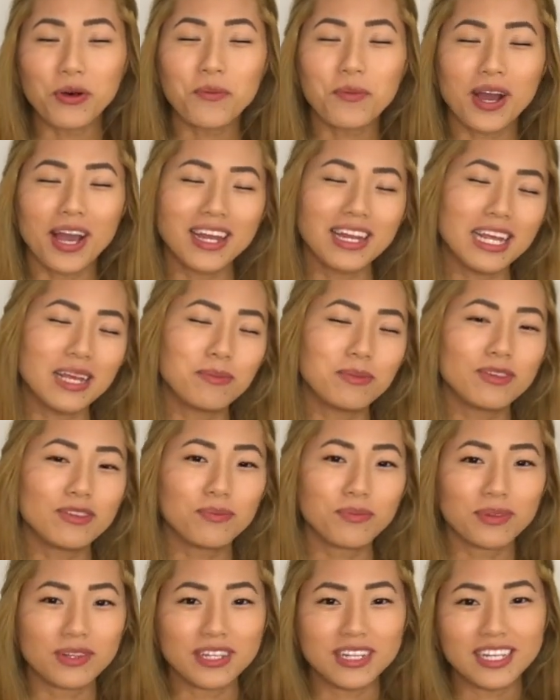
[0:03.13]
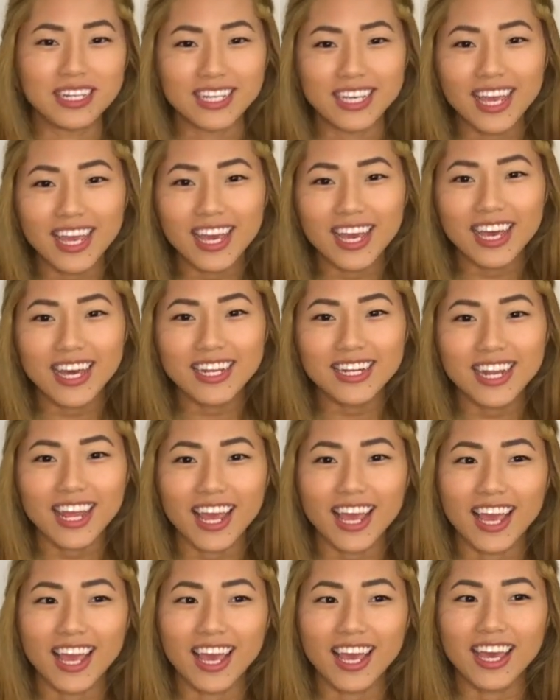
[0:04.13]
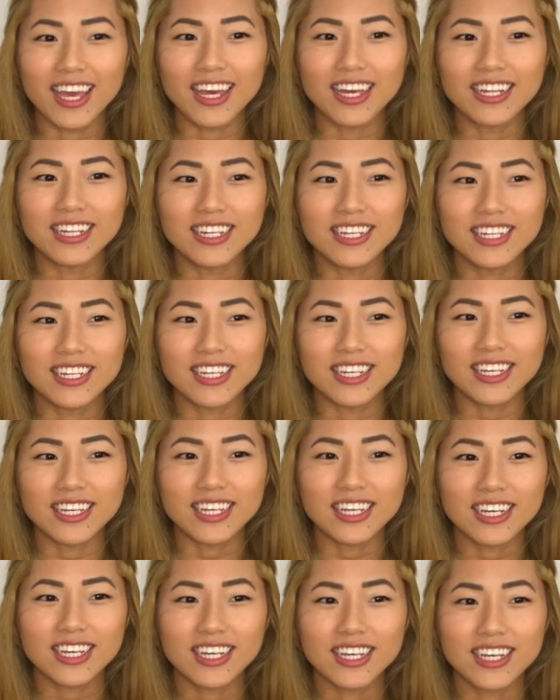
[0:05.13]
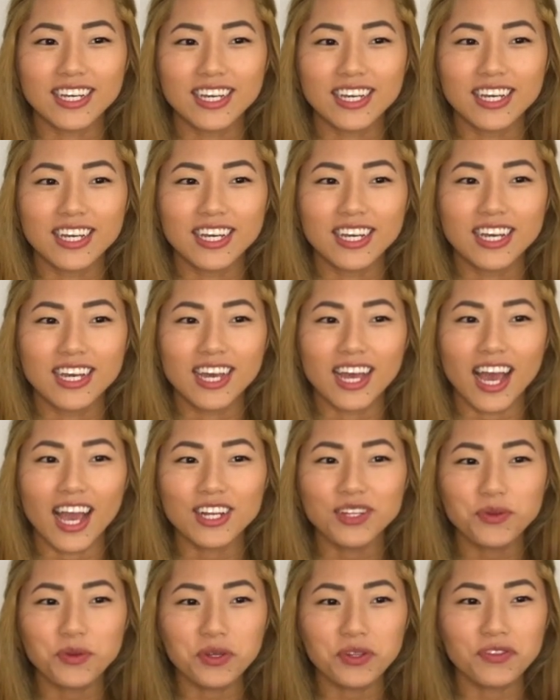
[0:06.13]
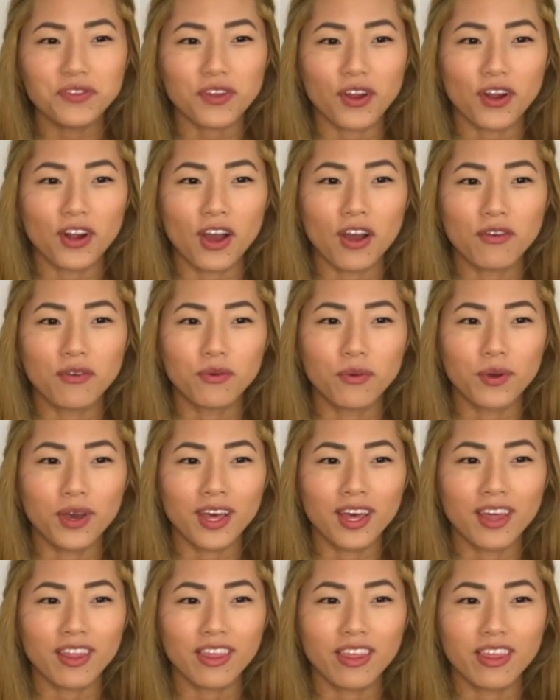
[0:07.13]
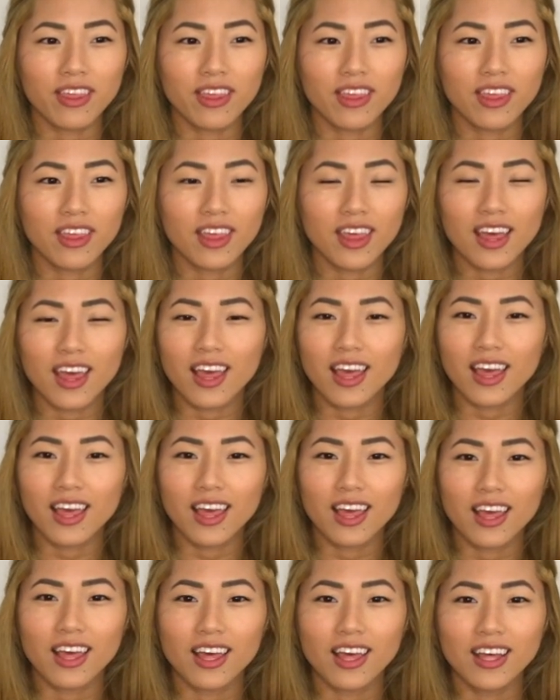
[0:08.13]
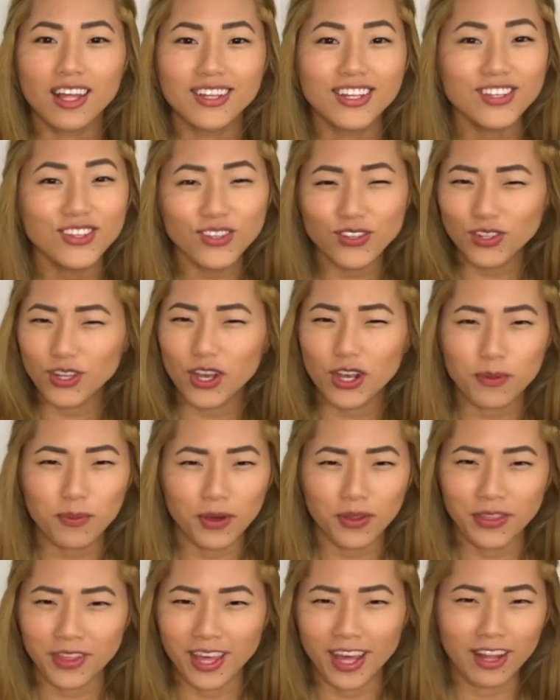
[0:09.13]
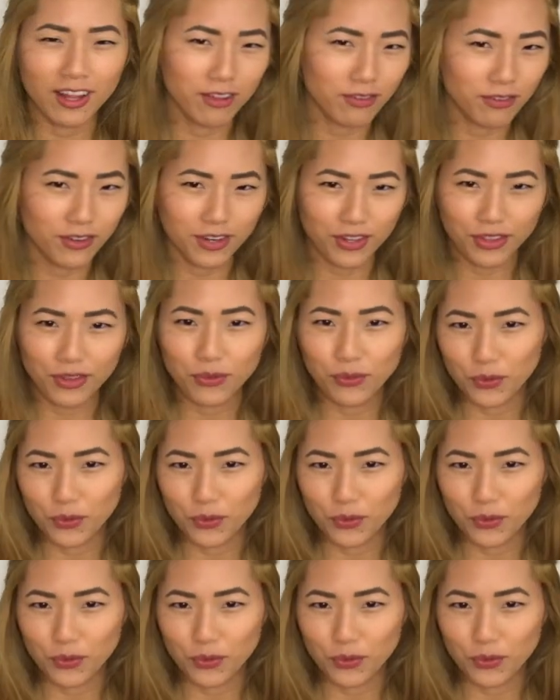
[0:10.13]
My name is Belinda Yan, and I just want to start off with, let's just talk about the elephant in the